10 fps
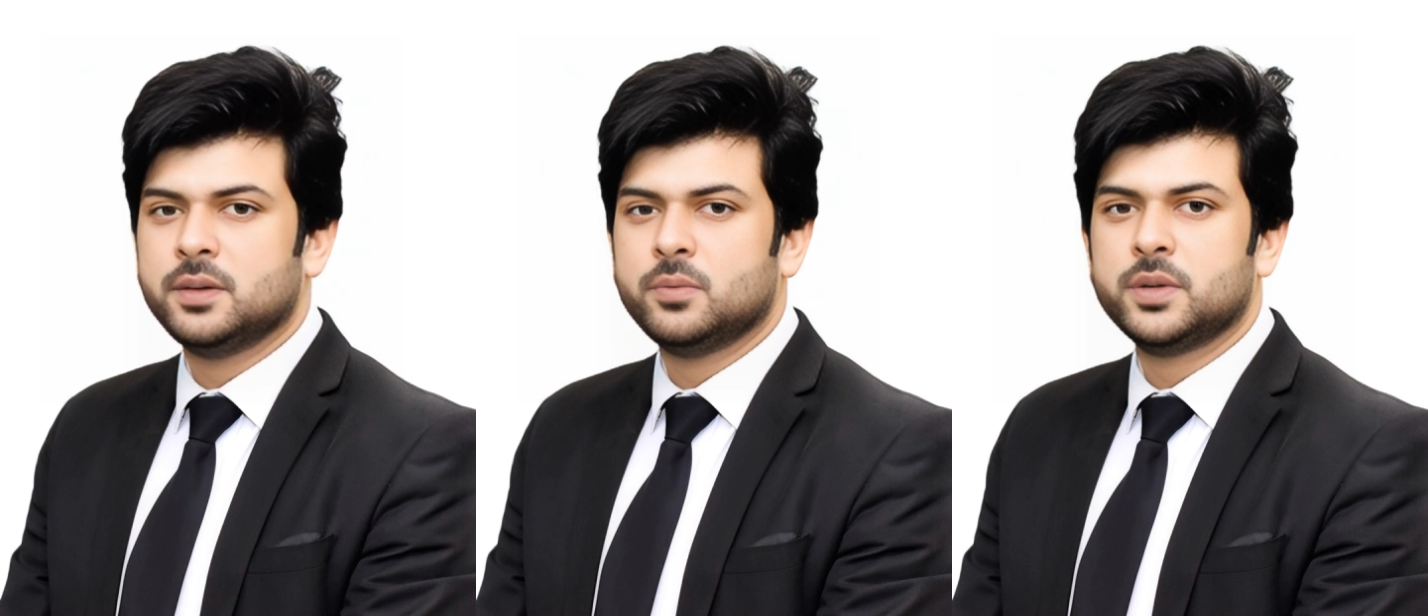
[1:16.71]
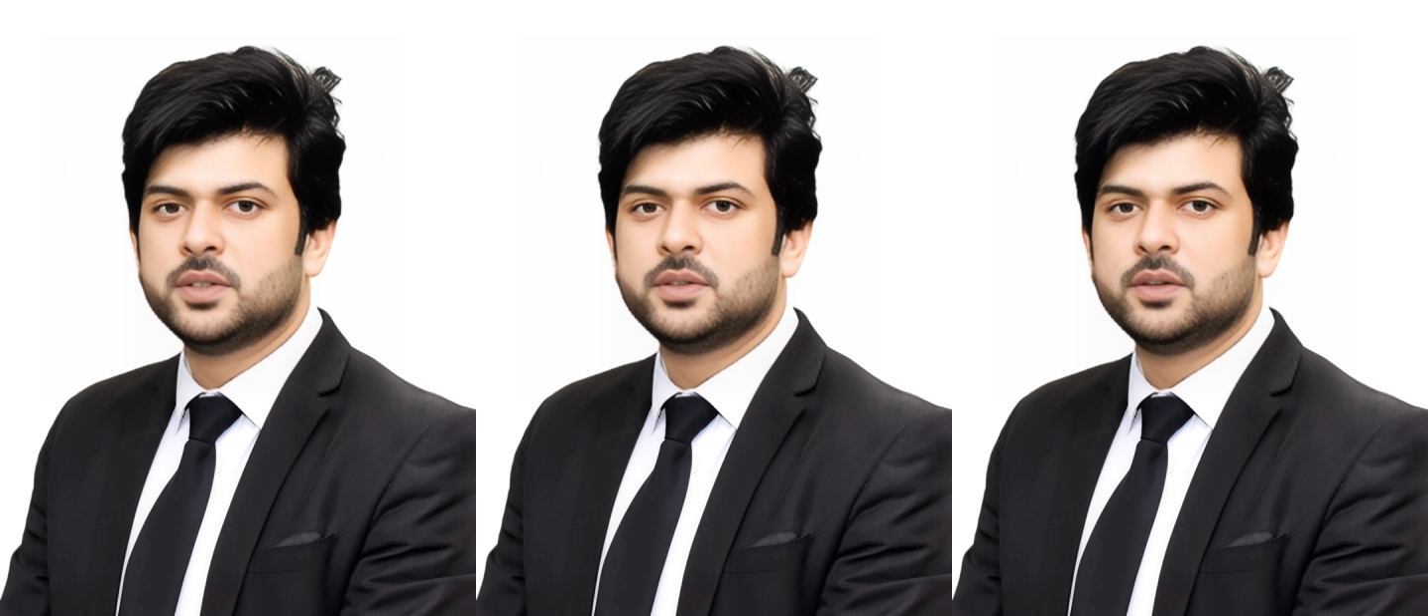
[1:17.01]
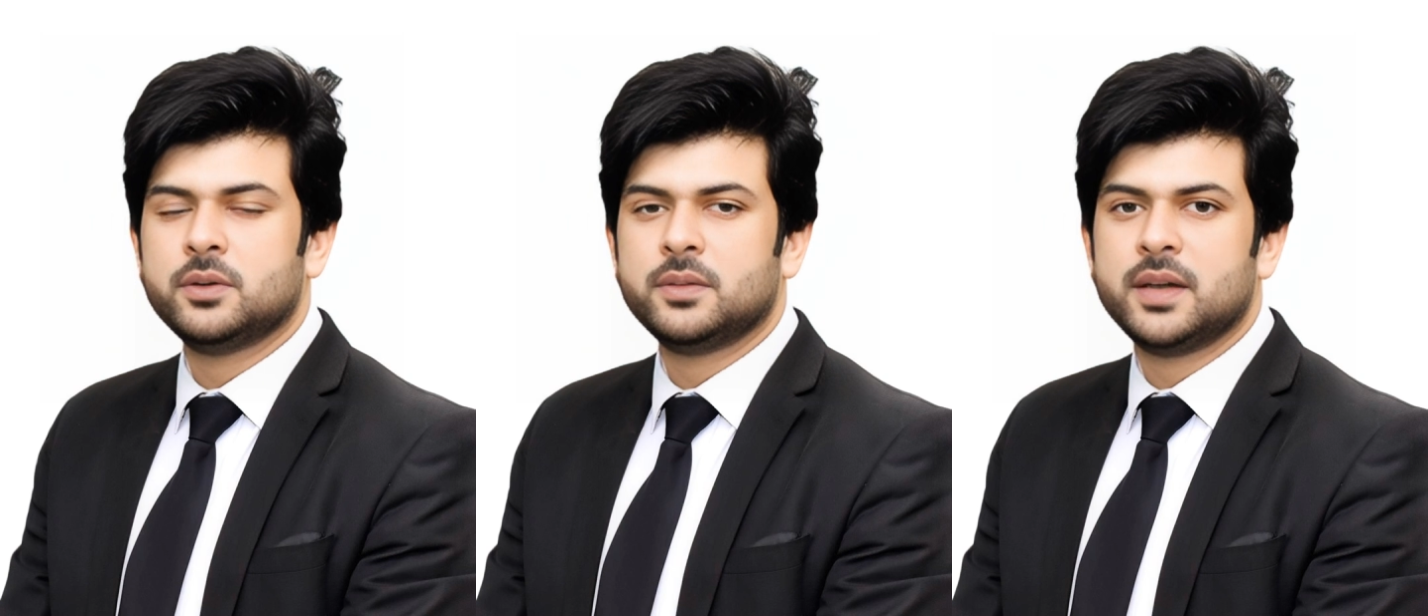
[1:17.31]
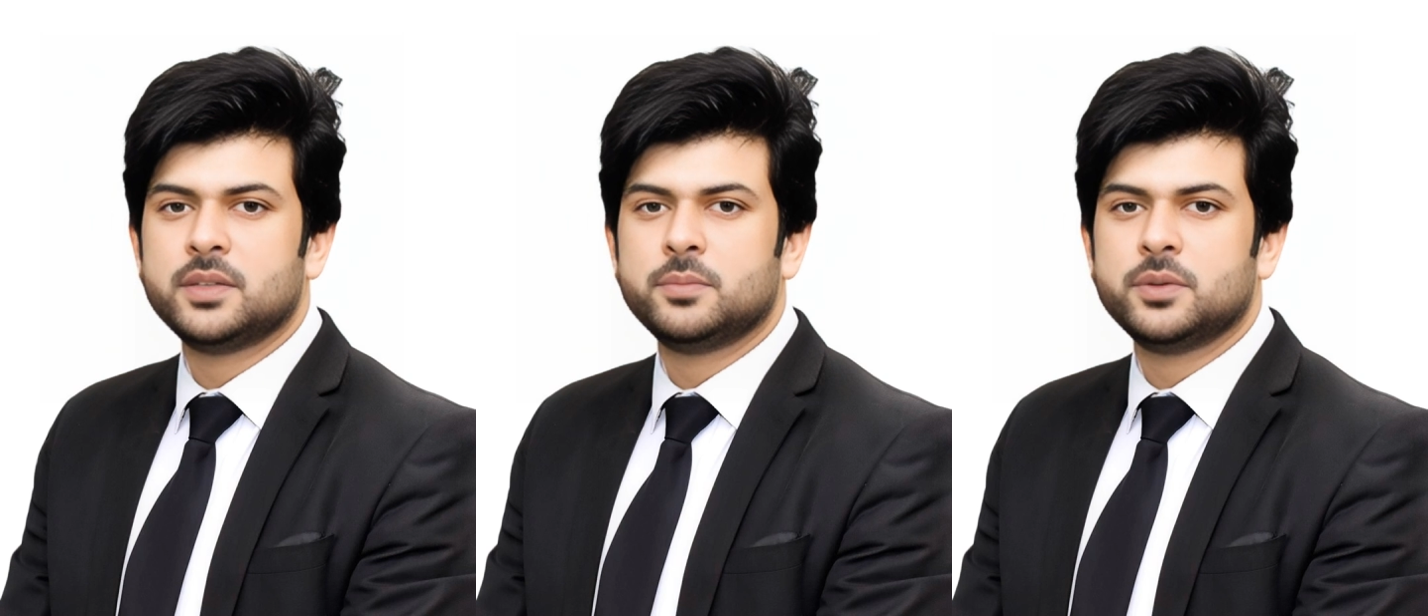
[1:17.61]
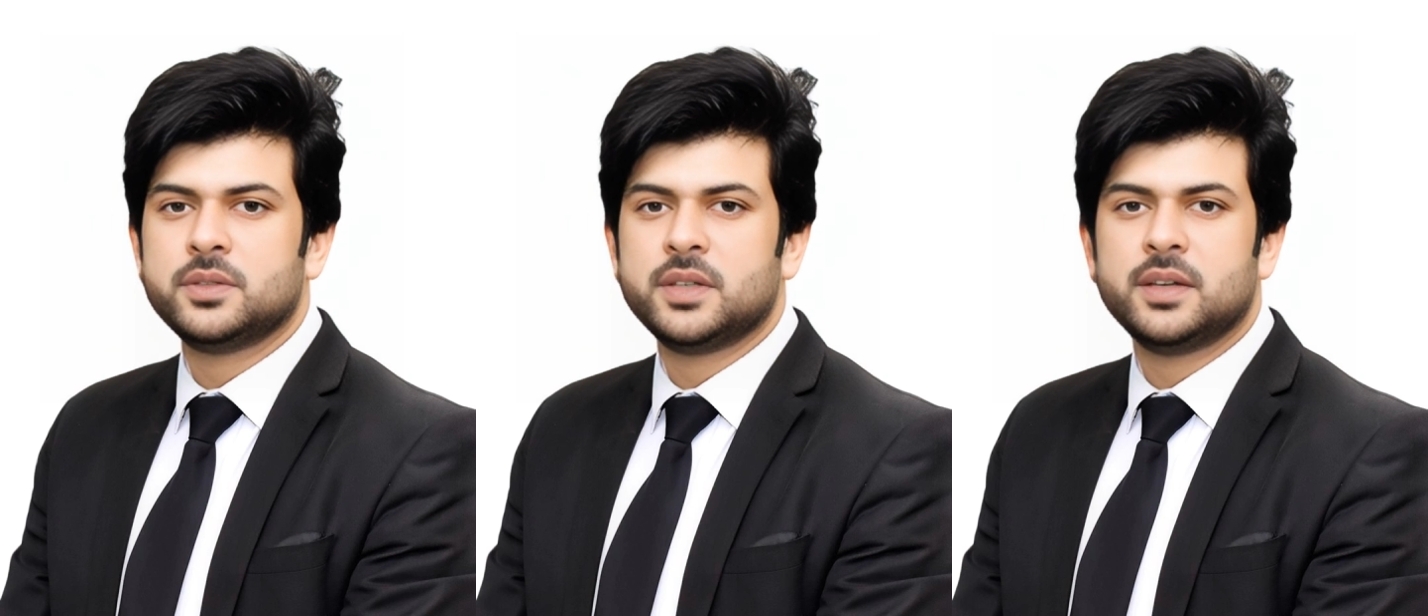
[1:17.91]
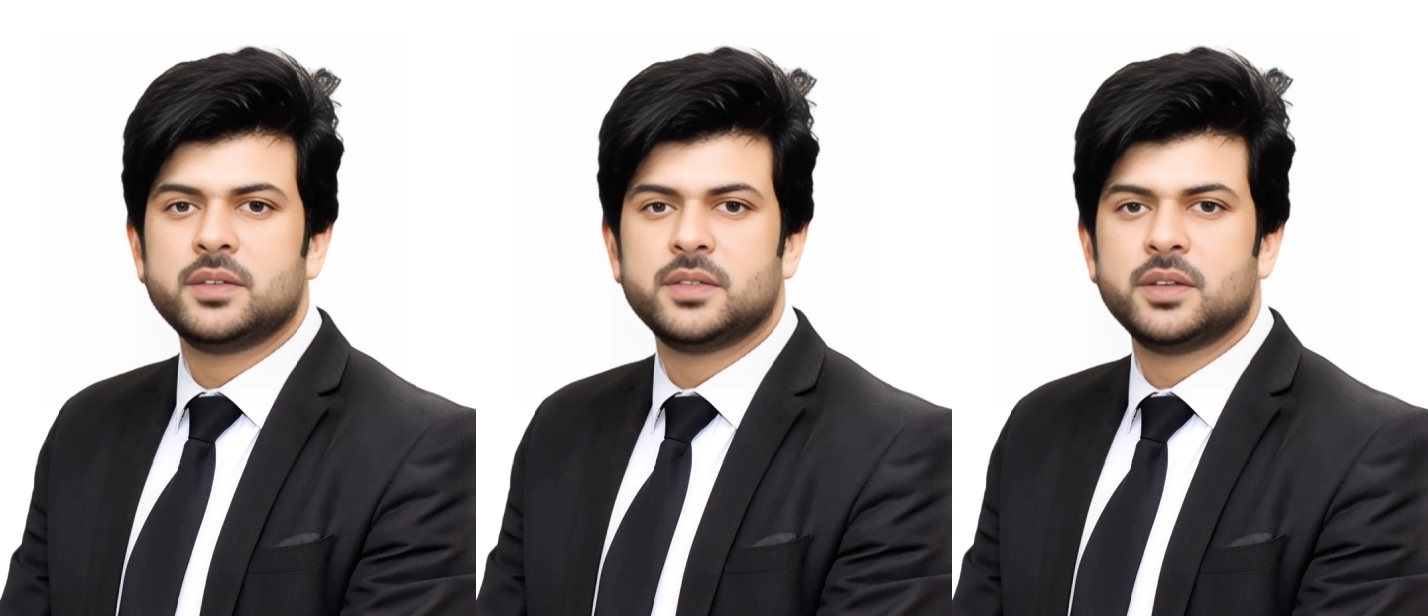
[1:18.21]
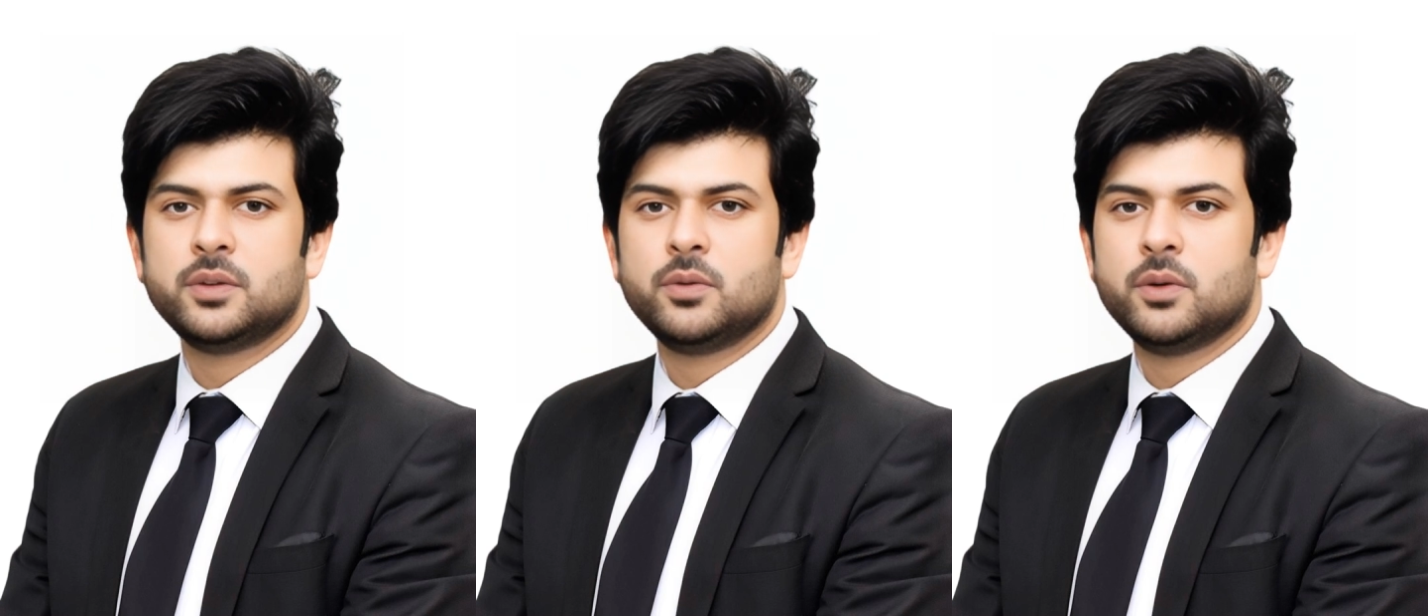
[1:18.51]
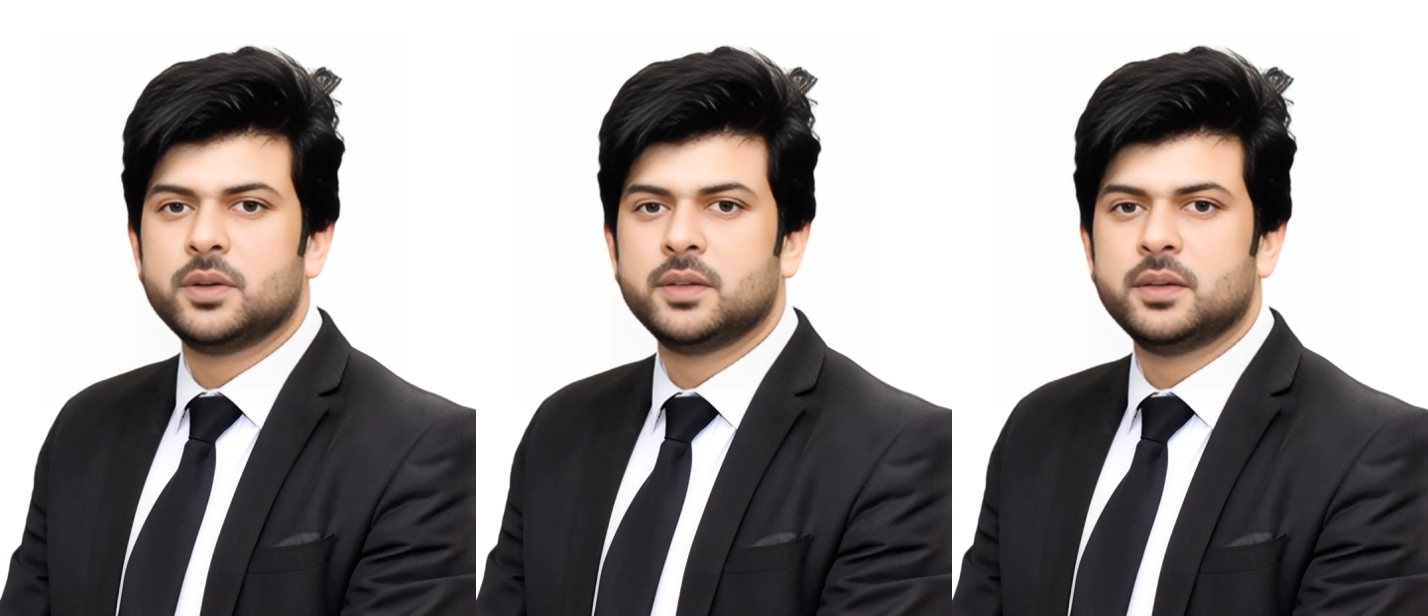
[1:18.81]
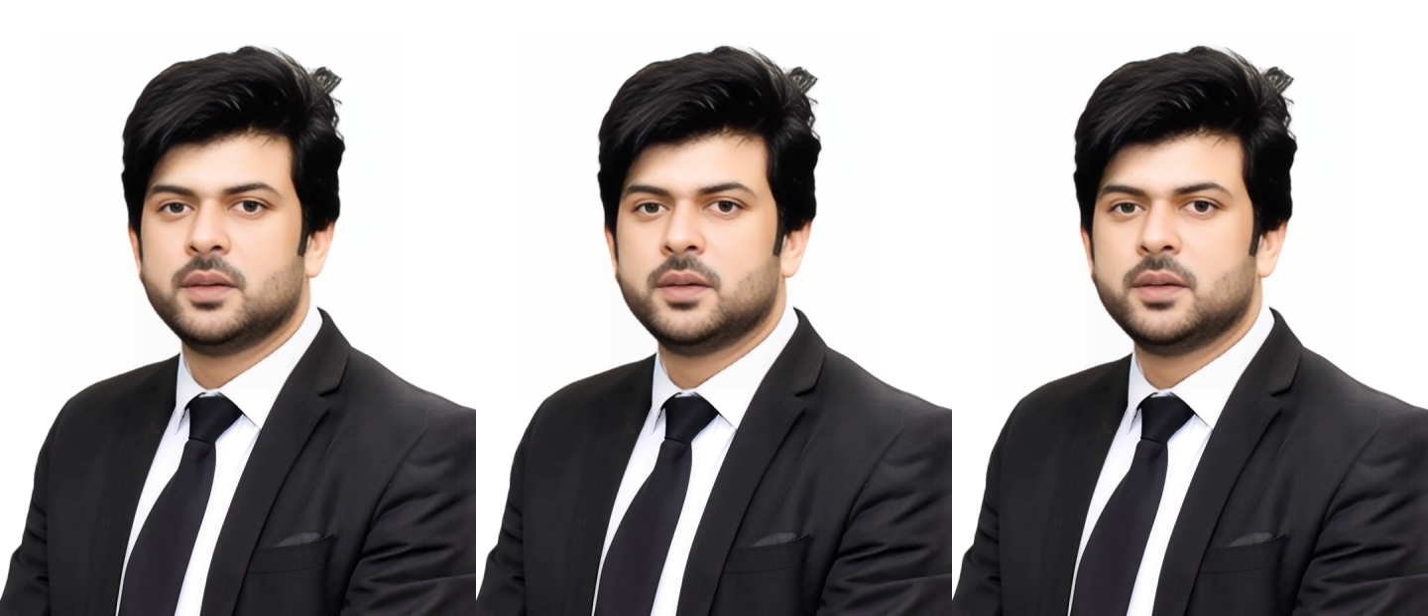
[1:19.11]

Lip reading: which is known as proceedings in court,